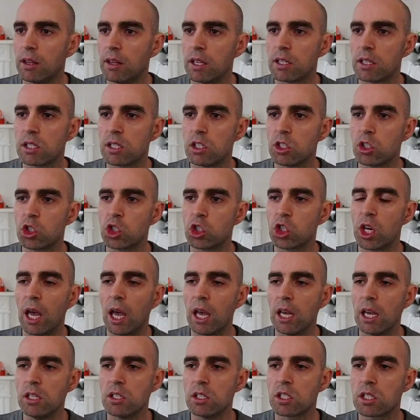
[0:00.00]
This is
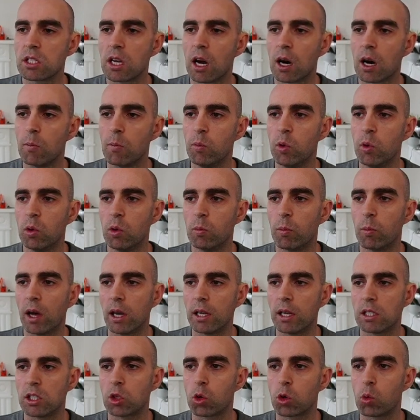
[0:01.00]
change start moon by
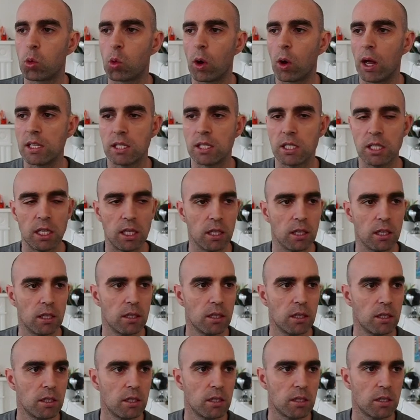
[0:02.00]
20.
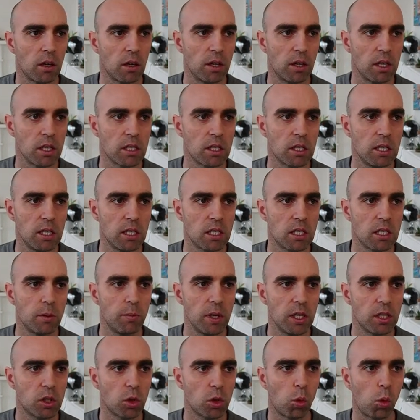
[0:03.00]
So this needs to
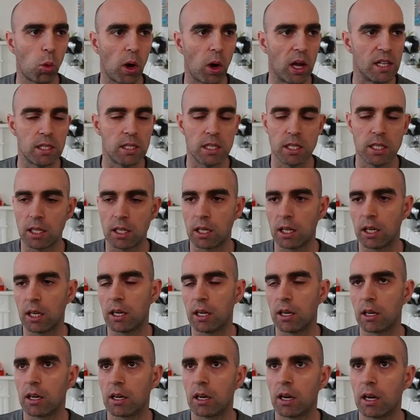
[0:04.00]
be 20 in here.